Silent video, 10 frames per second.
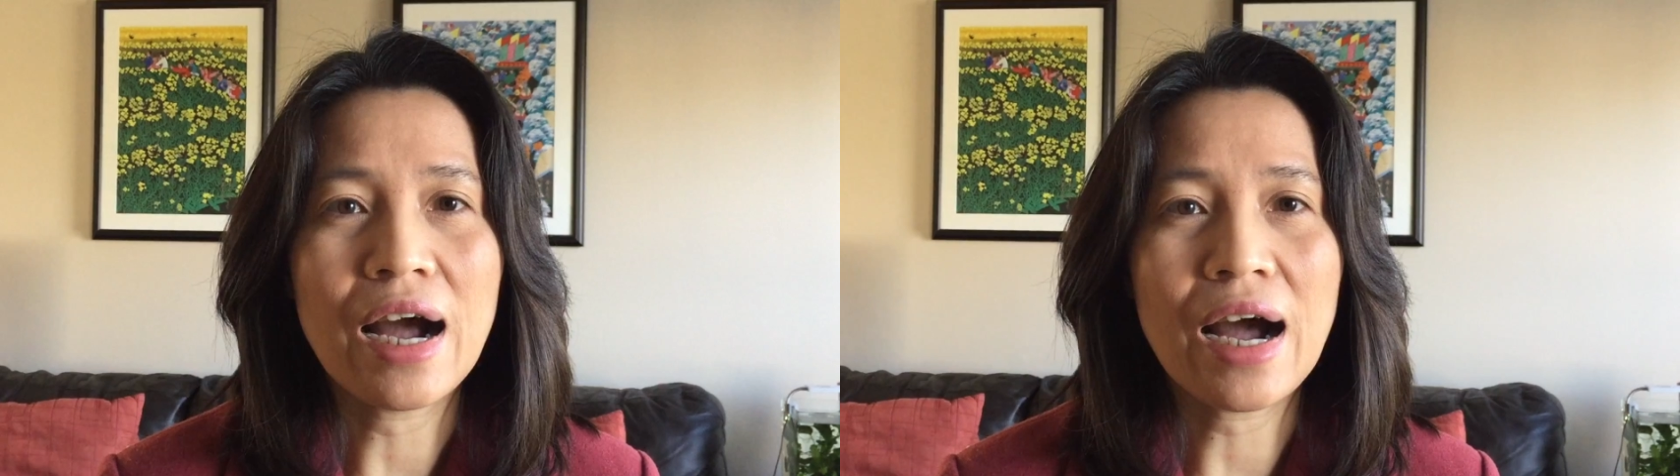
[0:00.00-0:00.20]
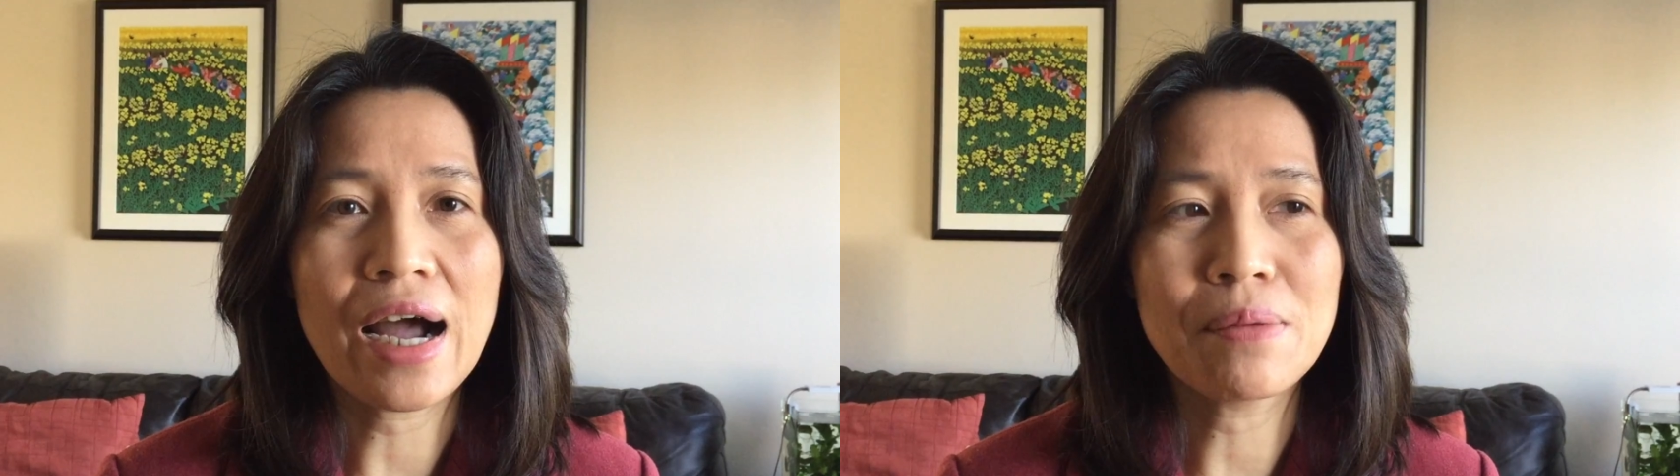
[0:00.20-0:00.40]

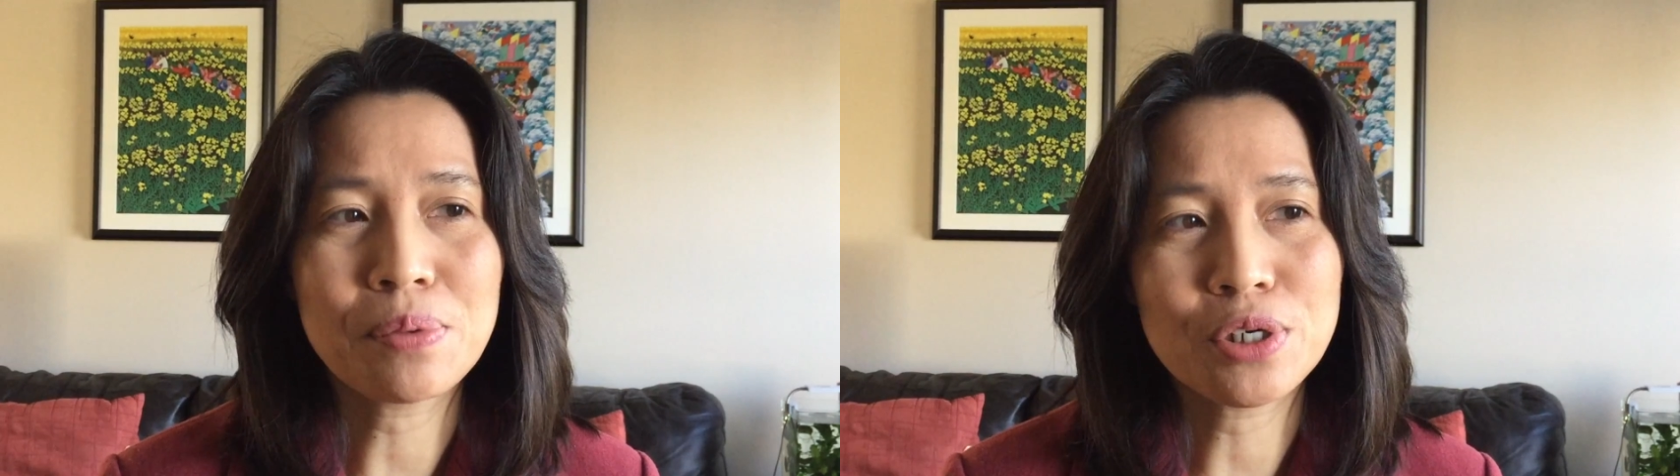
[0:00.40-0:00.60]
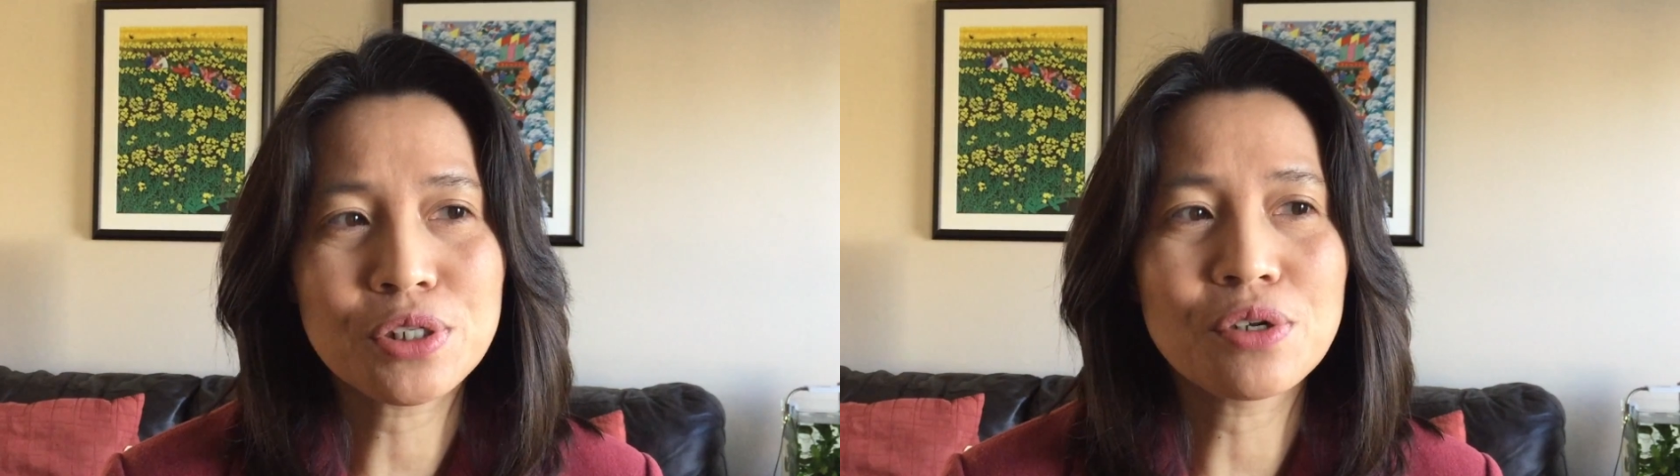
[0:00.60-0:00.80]
I
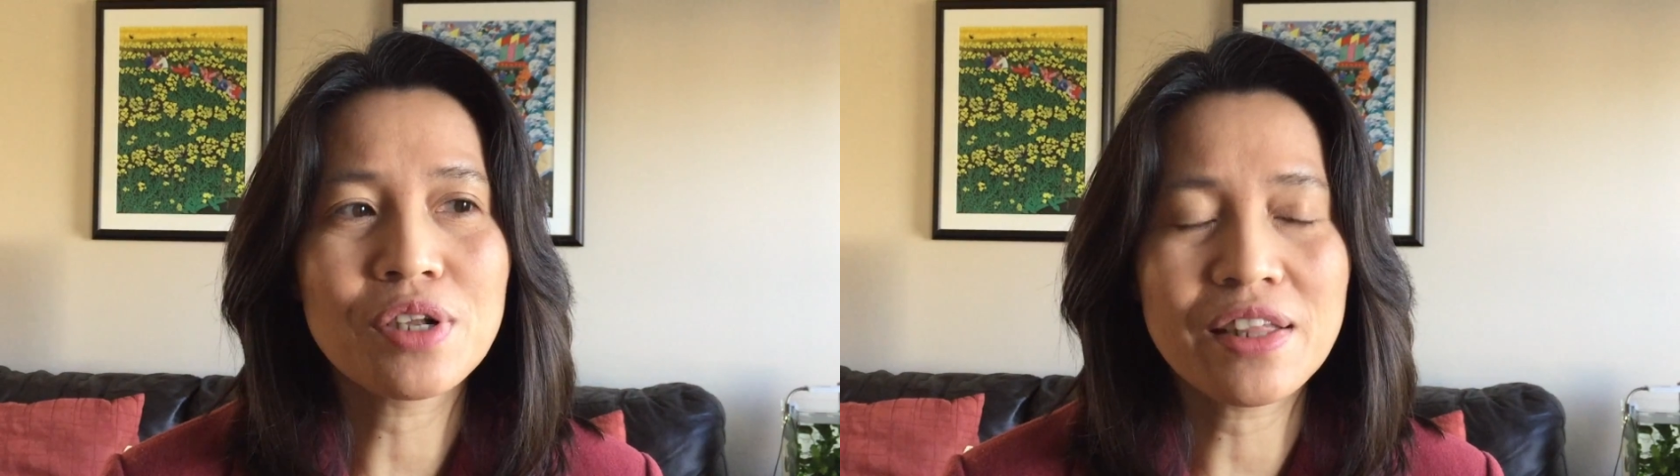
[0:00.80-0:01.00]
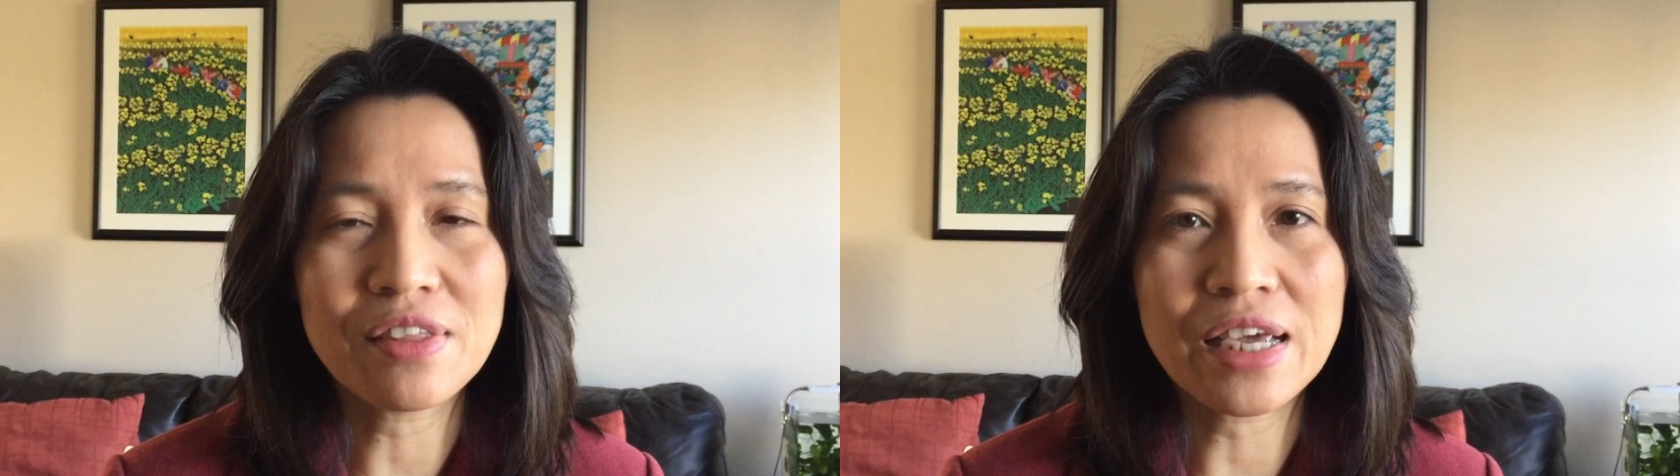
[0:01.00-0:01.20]

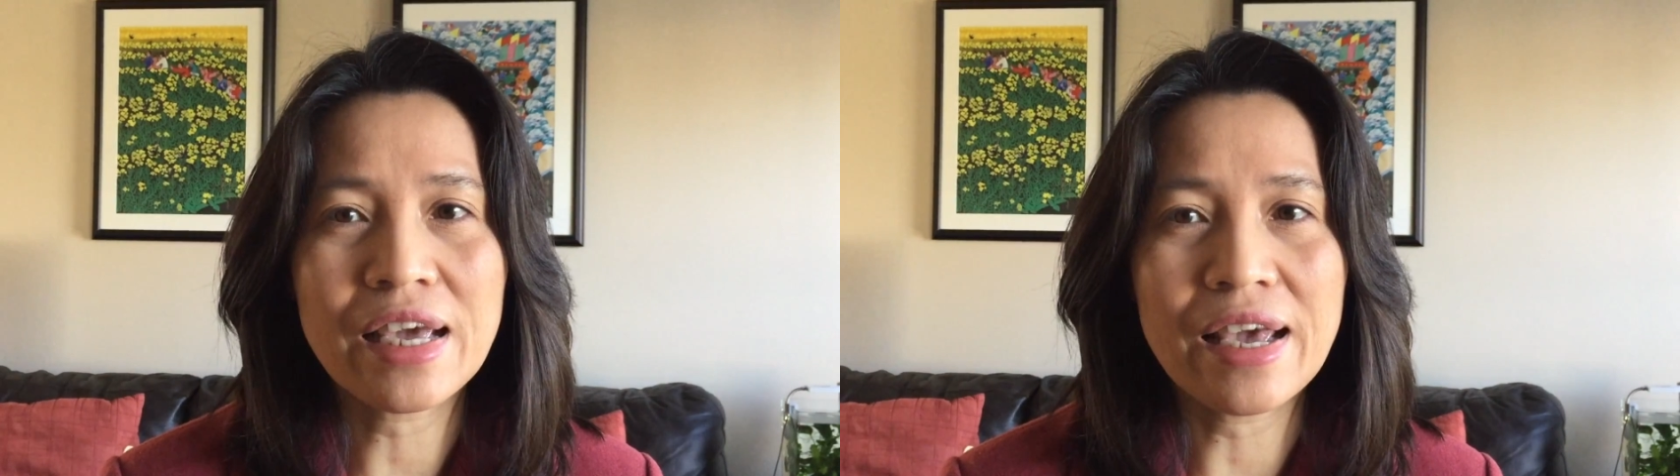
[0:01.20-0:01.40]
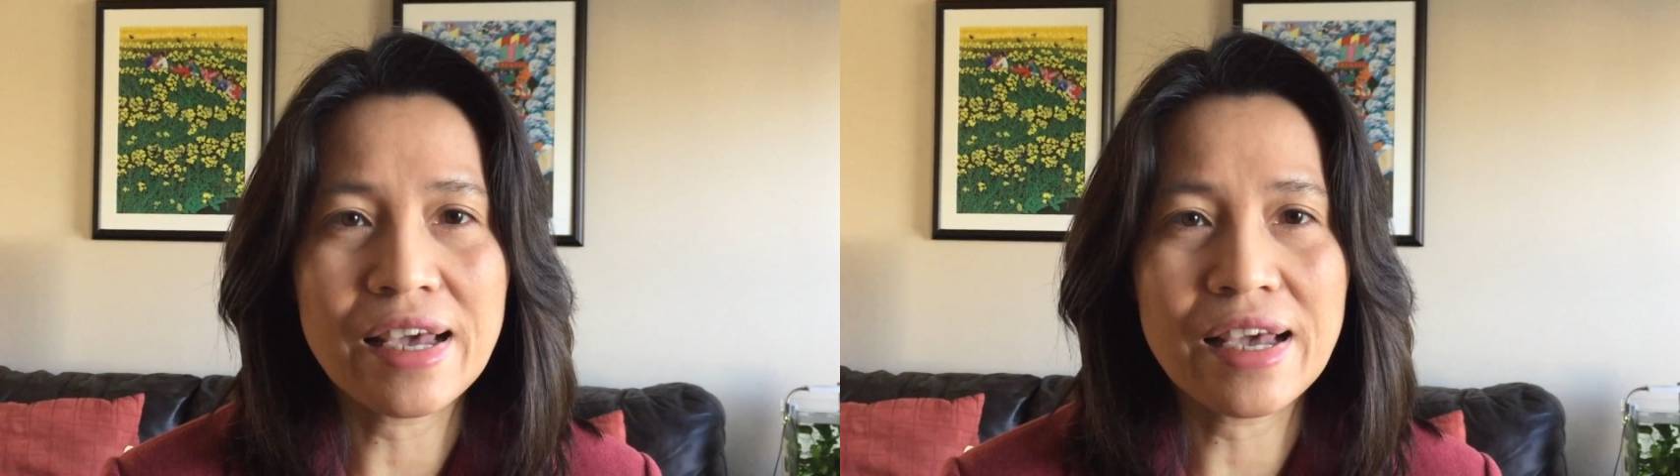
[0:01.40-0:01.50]
personally think